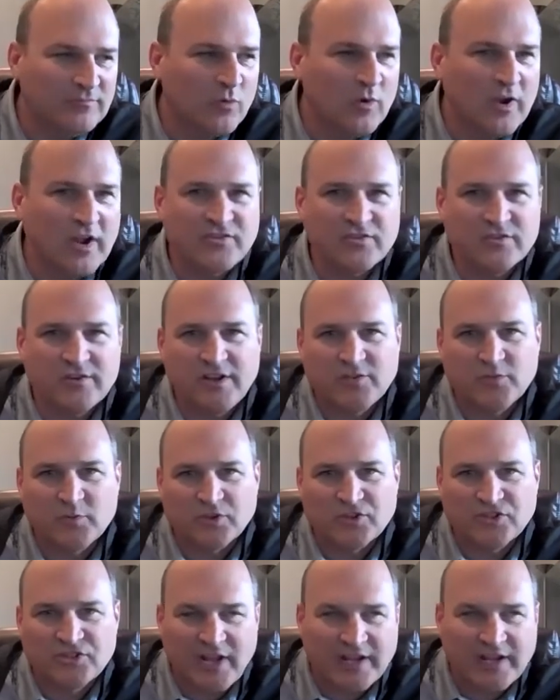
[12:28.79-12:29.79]
restaurants
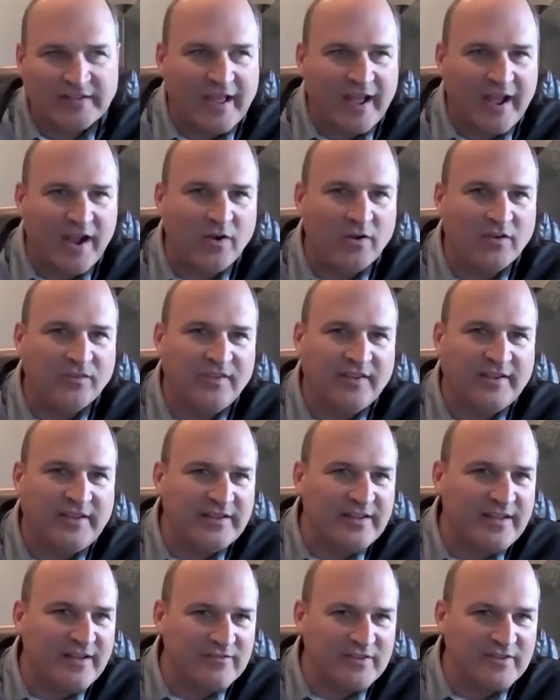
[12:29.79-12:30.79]
were shut down because they
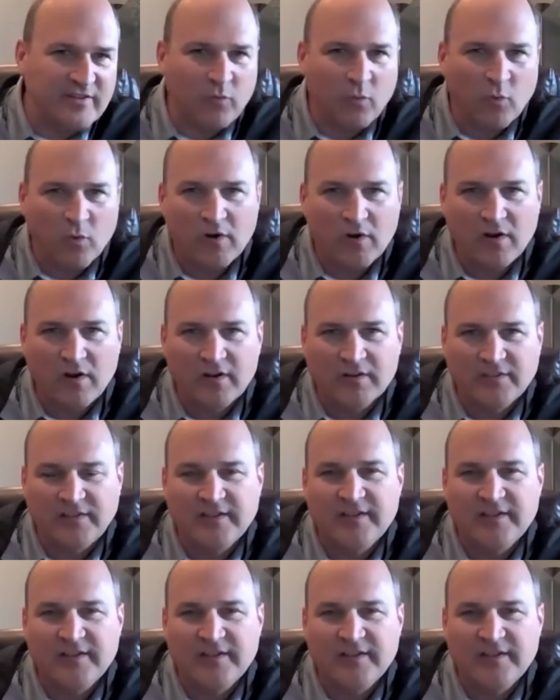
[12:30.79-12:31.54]
didn't have enough work,